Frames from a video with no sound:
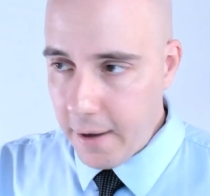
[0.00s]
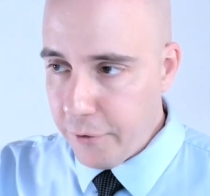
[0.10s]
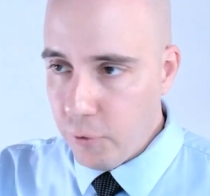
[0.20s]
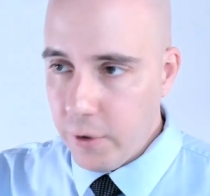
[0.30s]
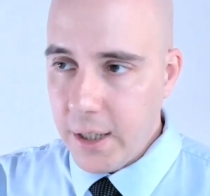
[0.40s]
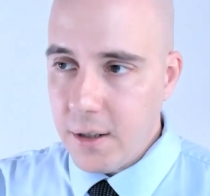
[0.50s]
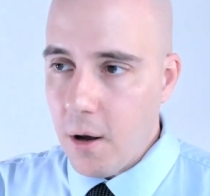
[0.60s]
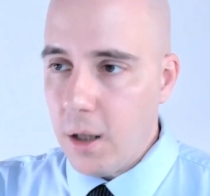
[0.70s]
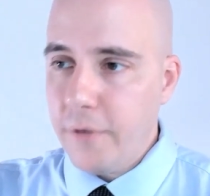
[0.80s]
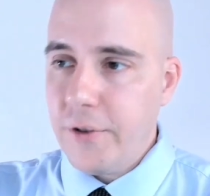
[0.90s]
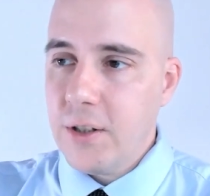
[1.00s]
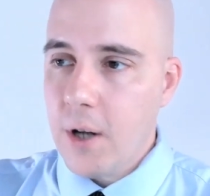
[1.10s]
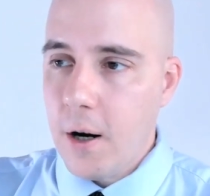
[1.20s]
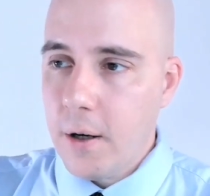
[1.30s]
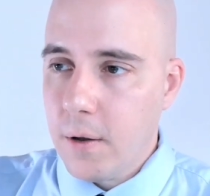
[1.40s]
Now, if you read all of
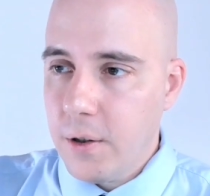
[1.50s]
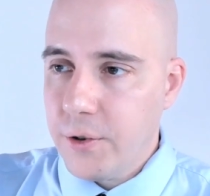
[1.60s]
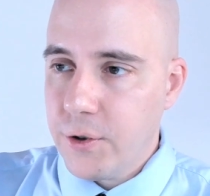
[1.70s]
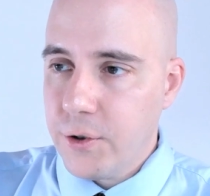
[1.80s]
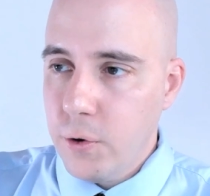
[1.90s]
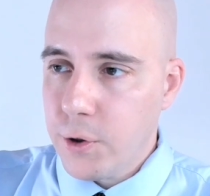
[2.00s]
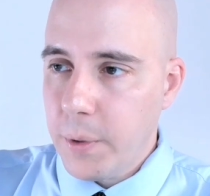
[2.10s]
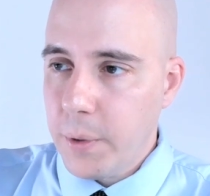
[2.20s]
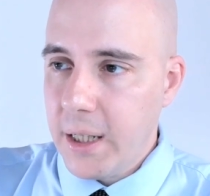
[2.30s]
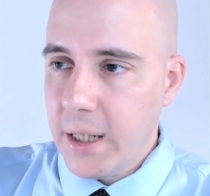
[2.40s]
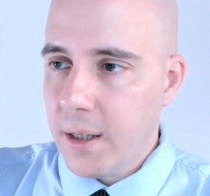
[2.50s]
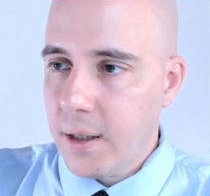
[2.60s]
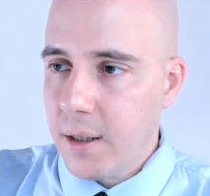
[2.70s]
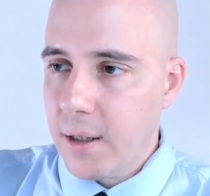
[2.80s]
these articles, Newsweek,